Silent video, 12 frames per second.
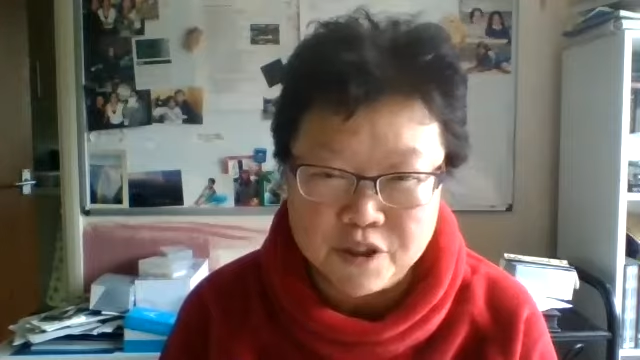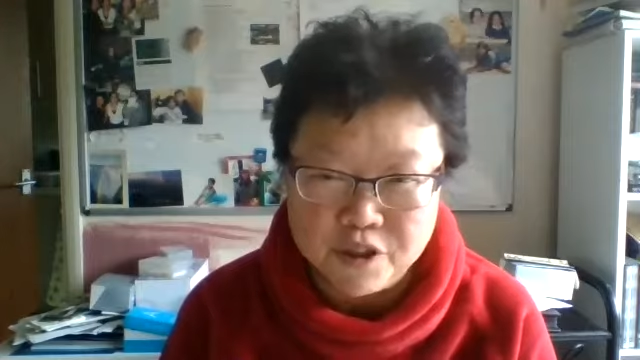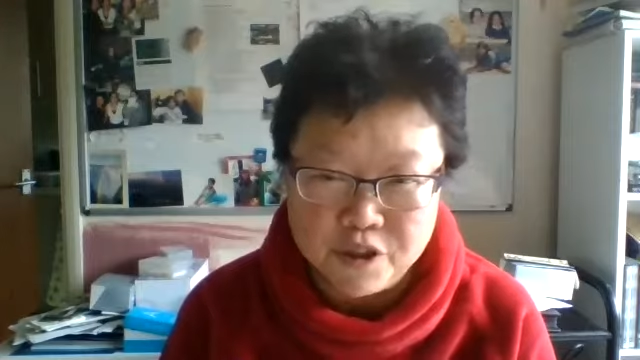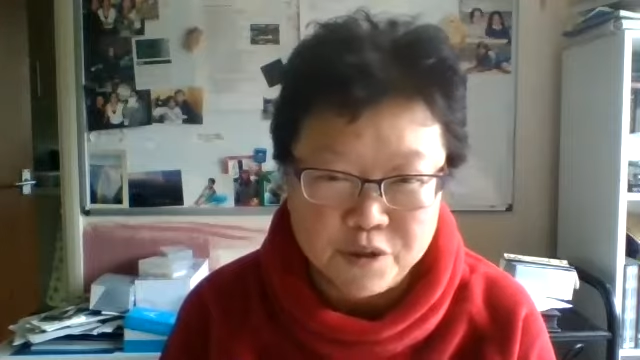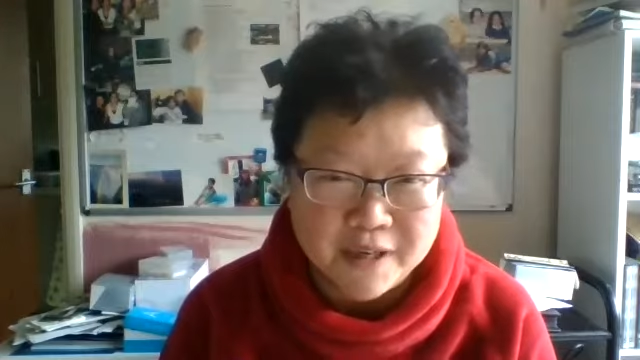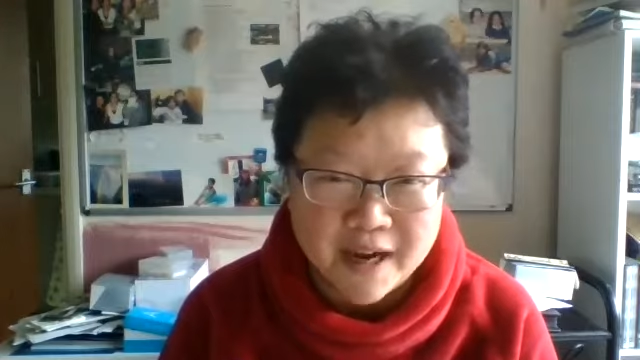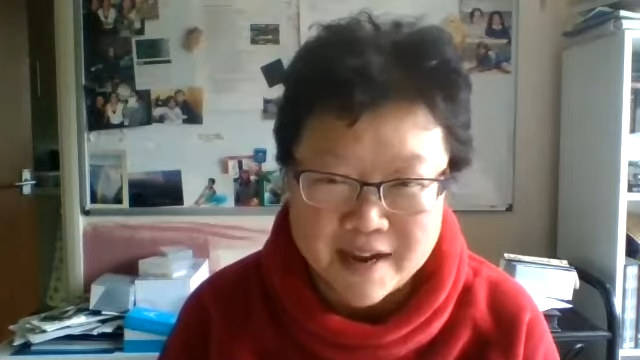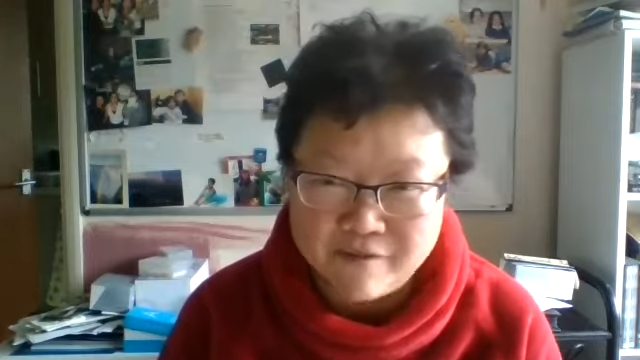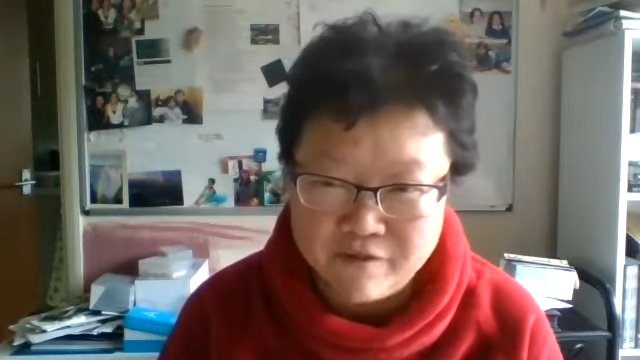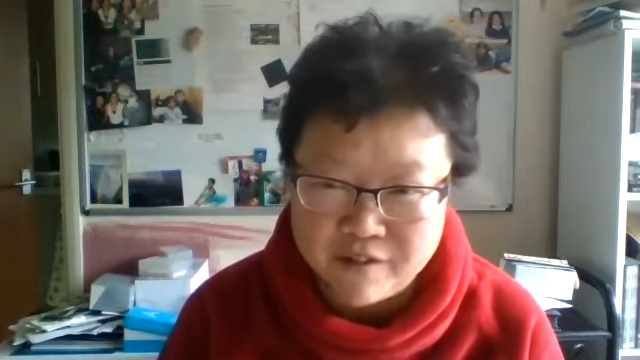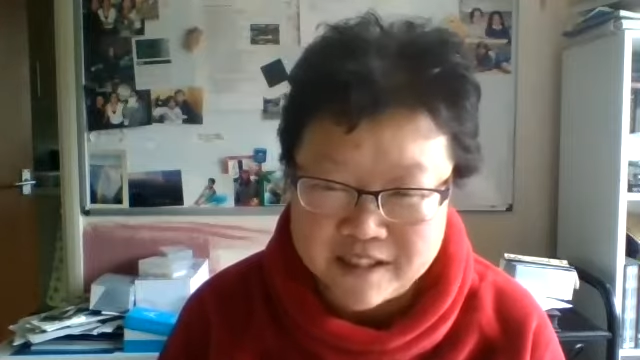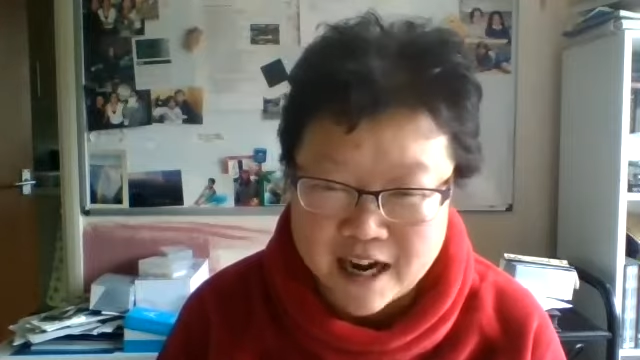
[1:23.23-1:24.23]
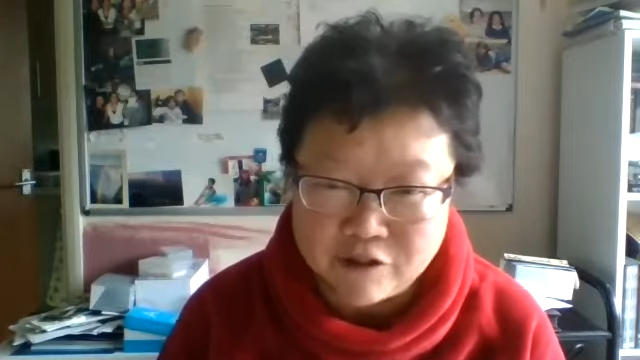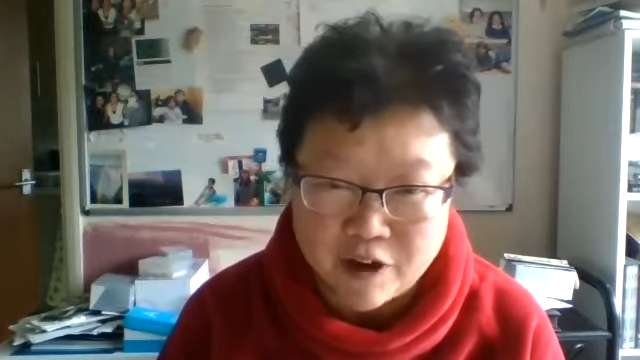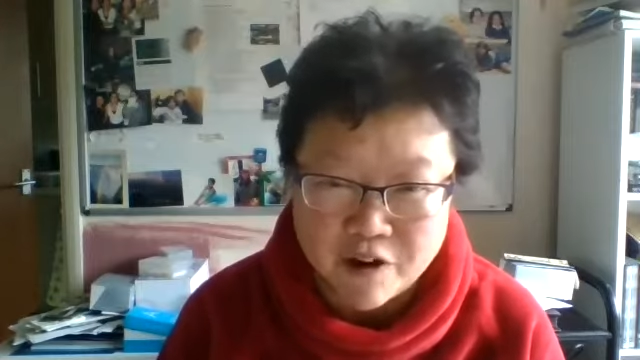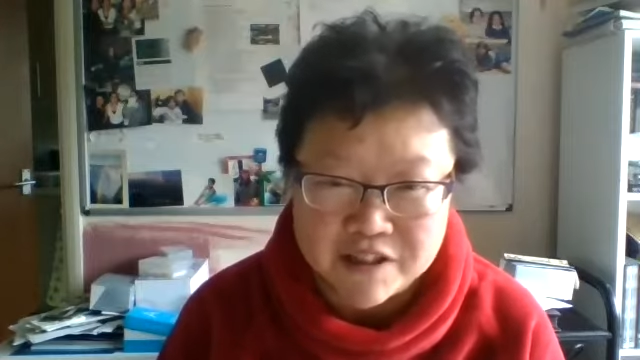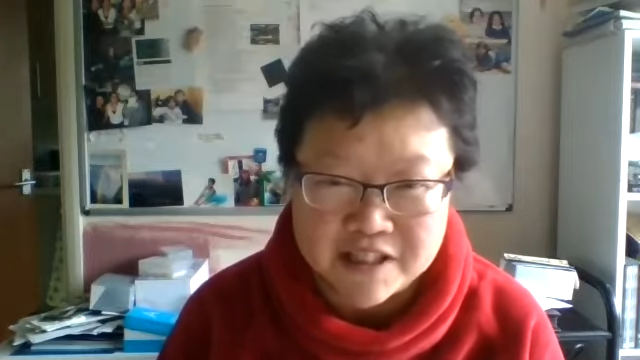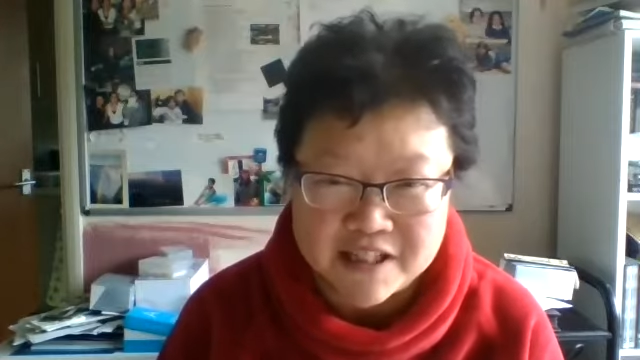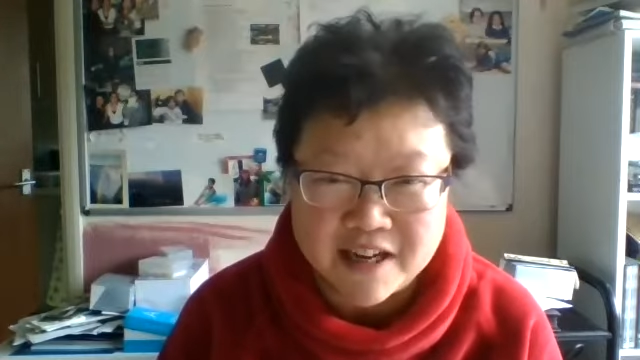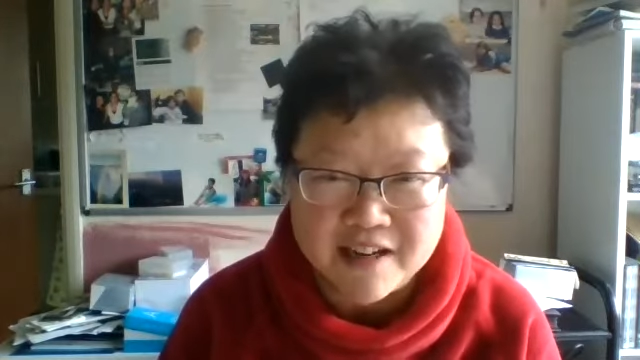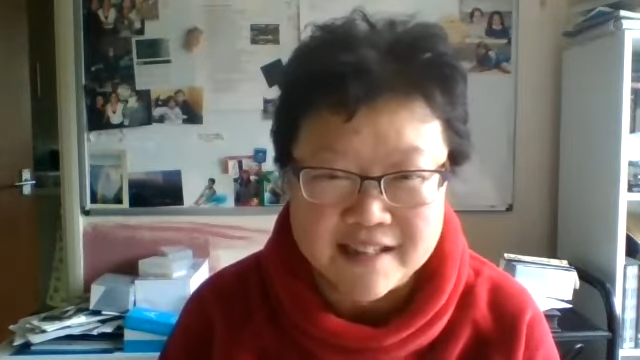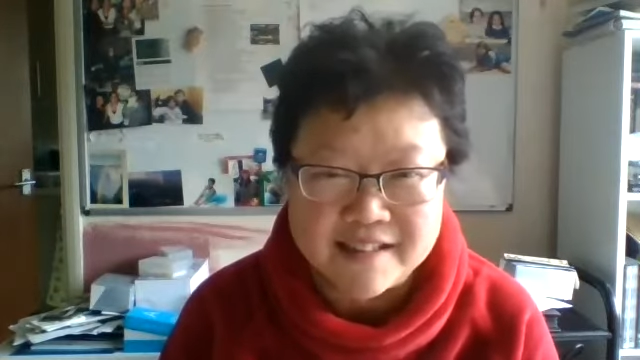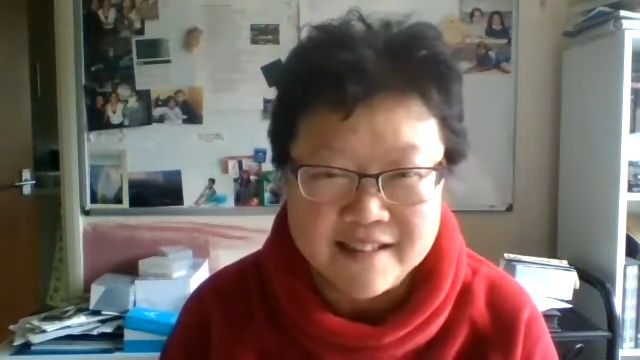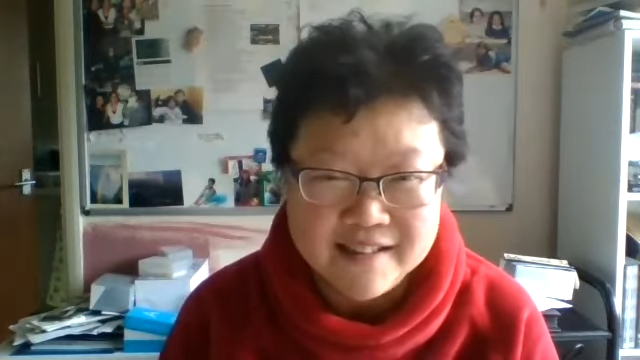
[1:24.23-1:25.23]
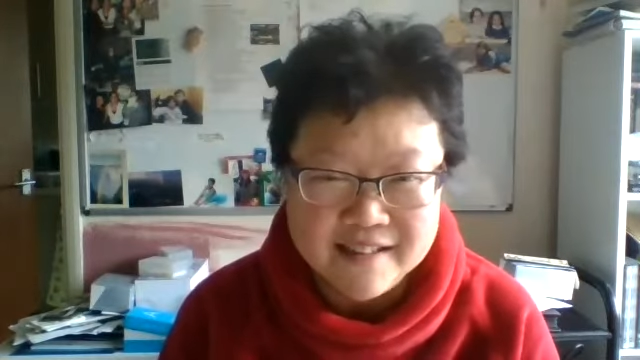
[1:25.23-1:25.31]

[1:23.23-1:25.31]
to, like nitric oxide,